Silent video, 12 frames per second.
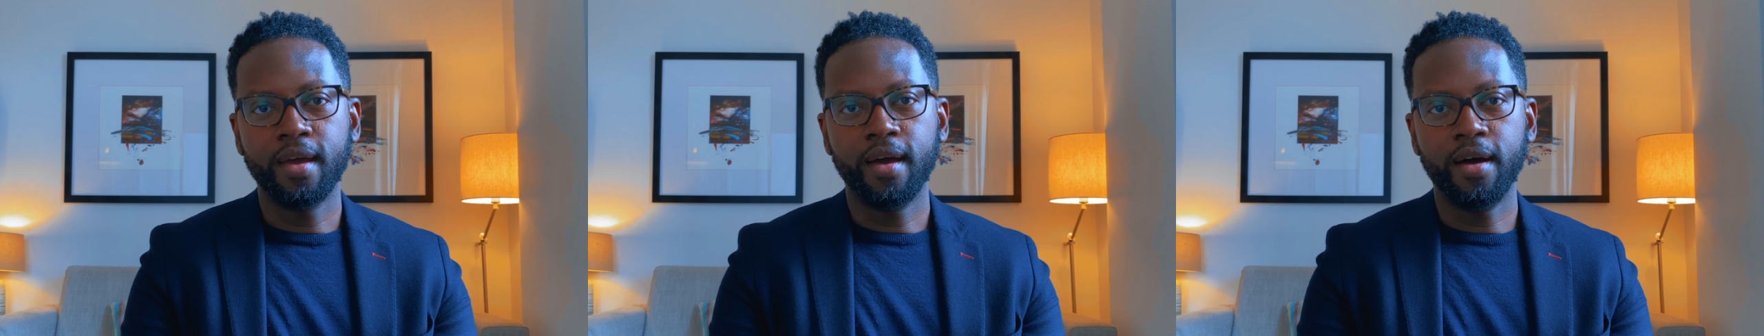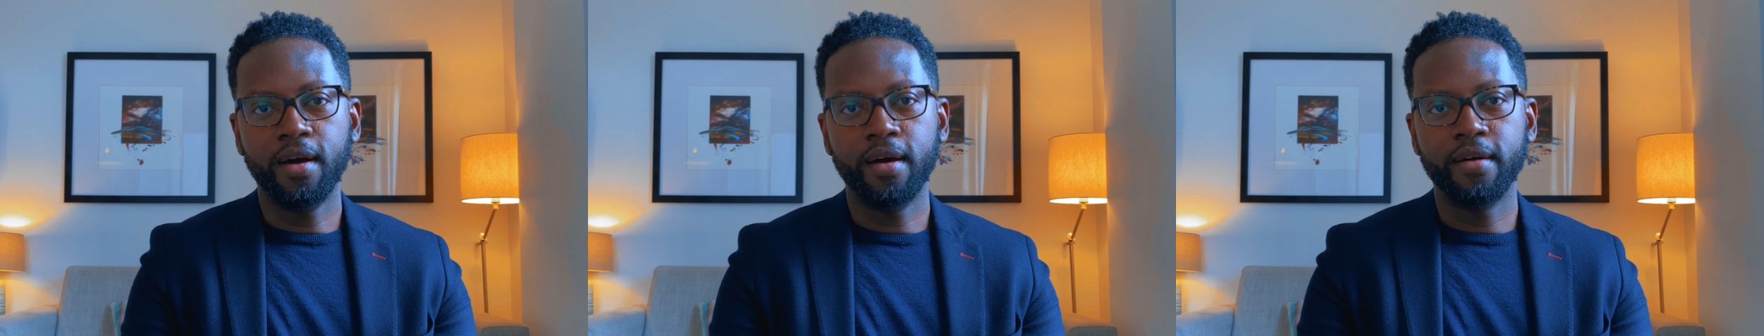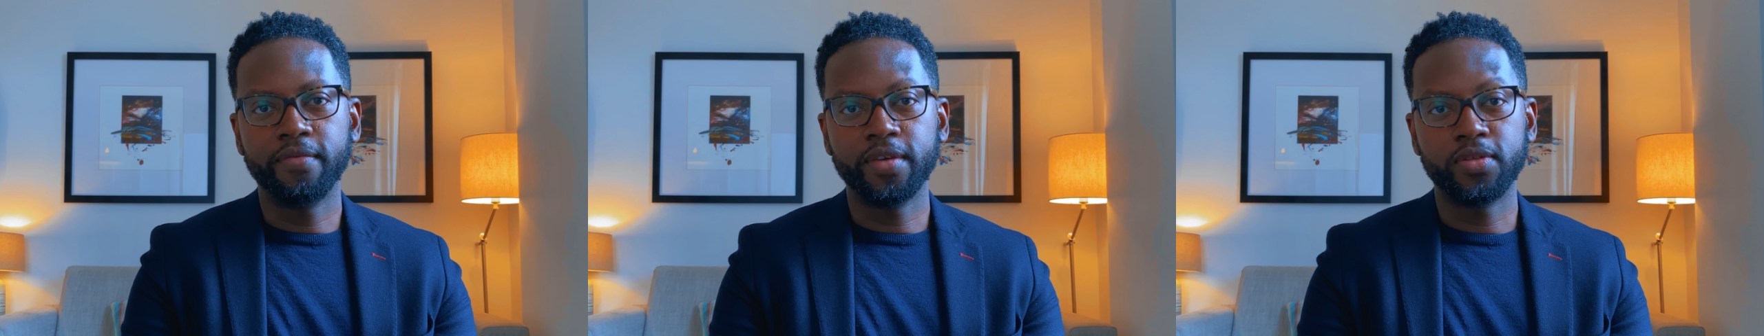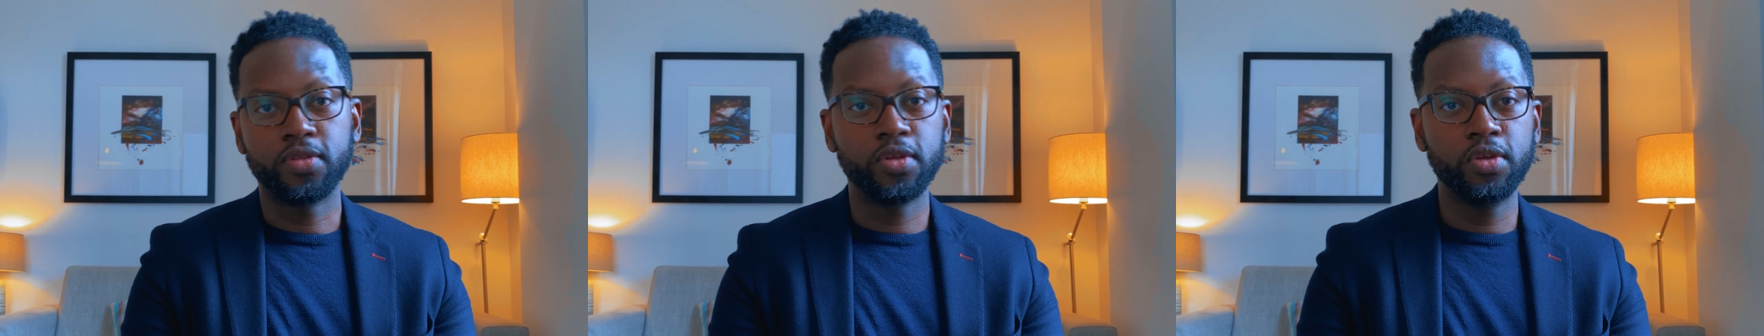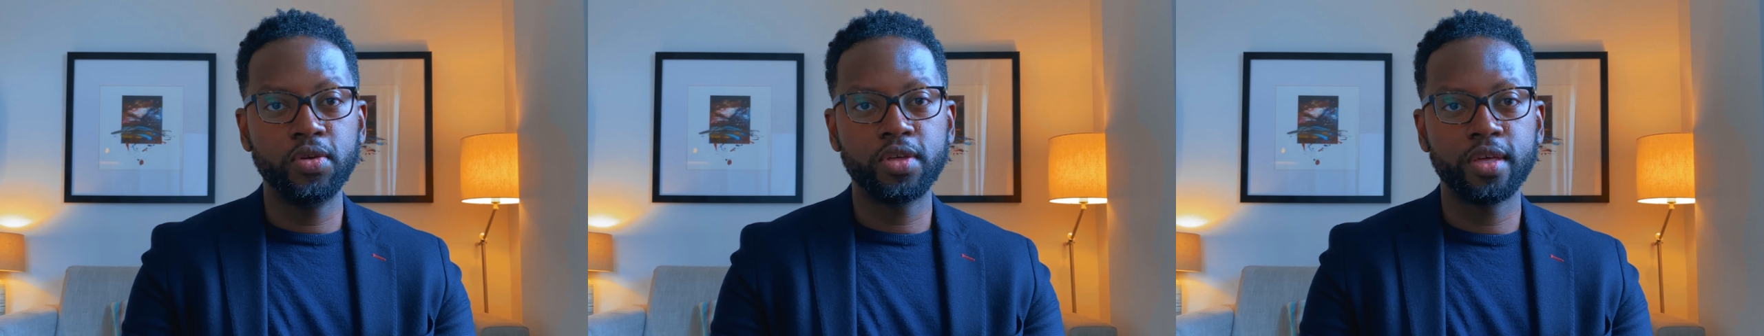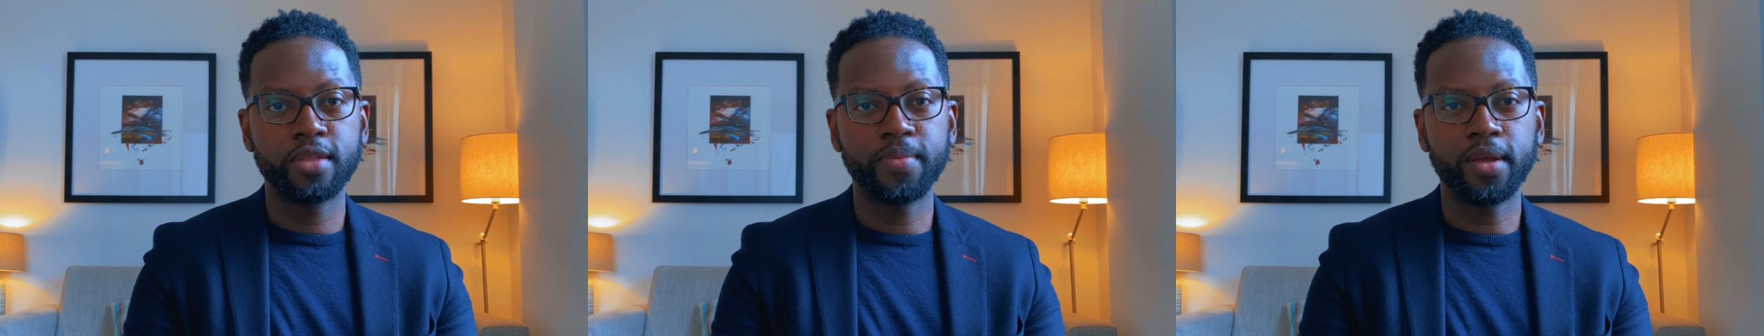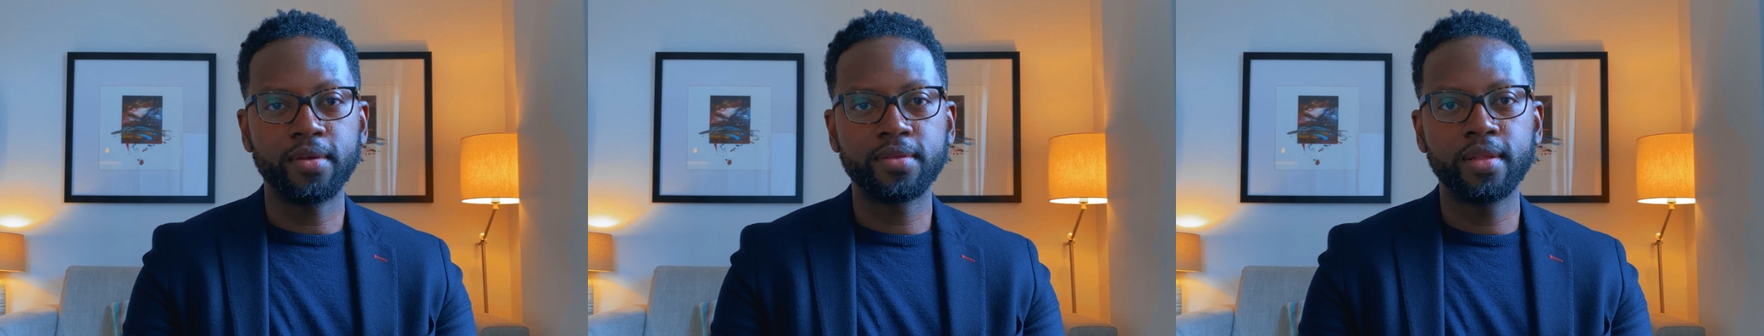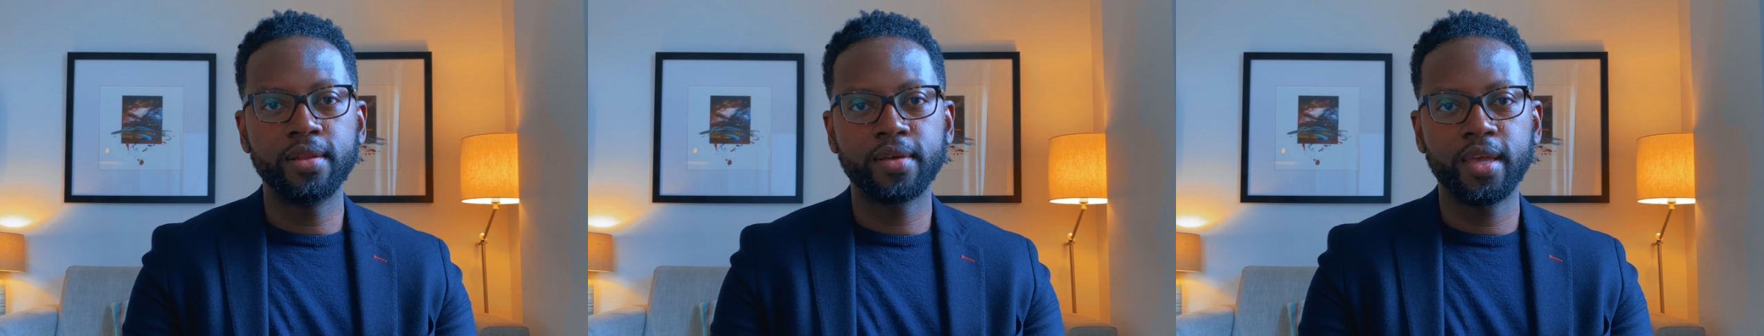of institutions, but also
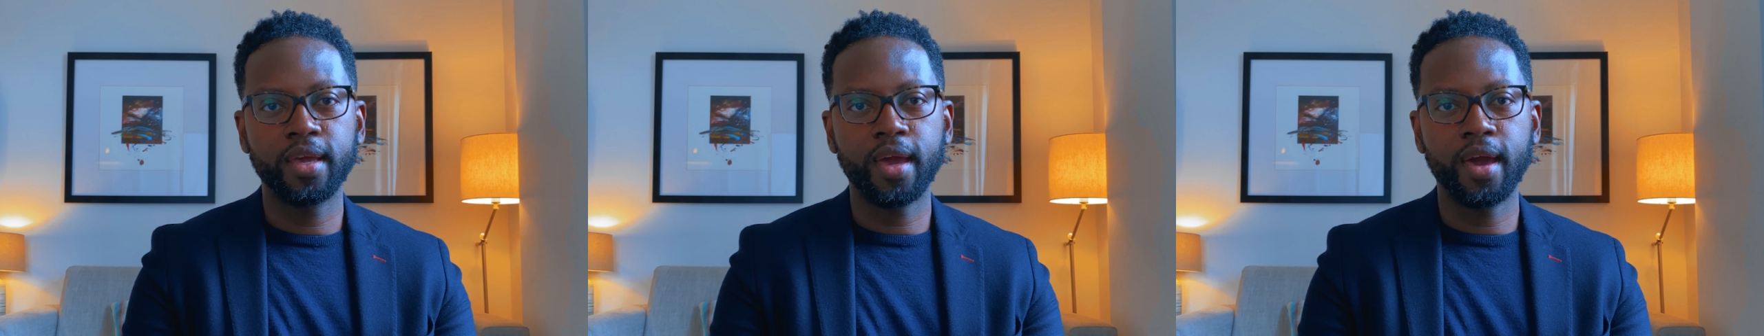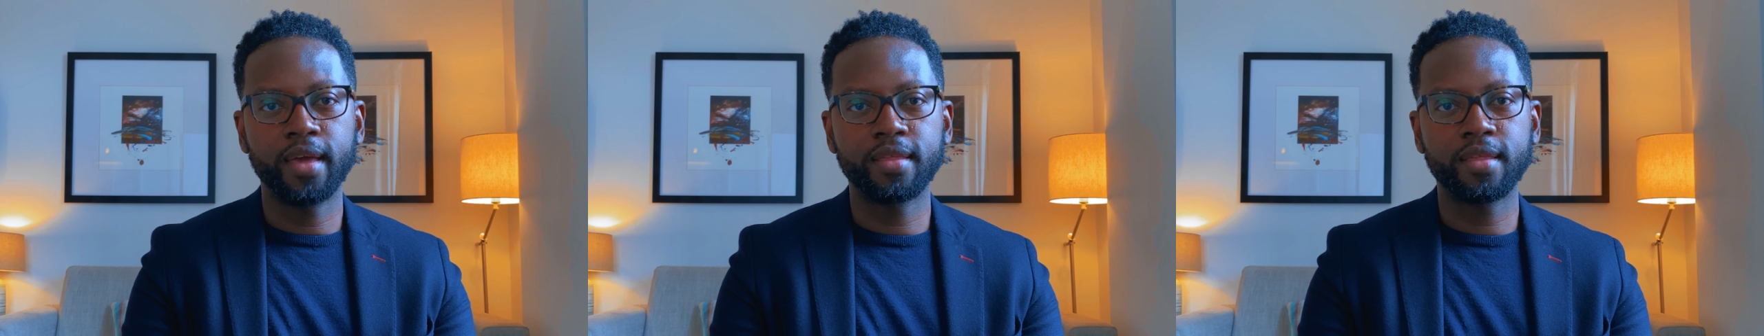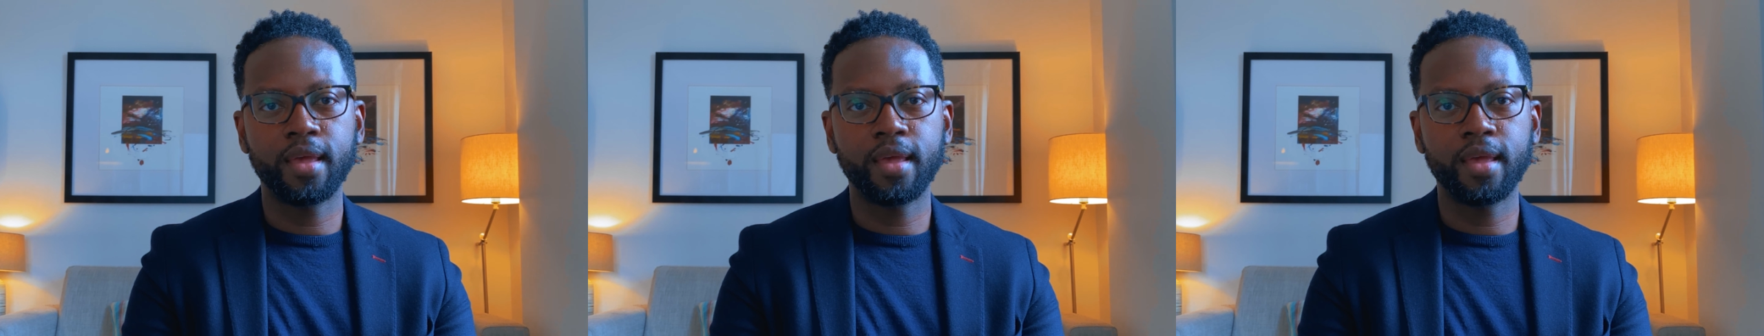looking at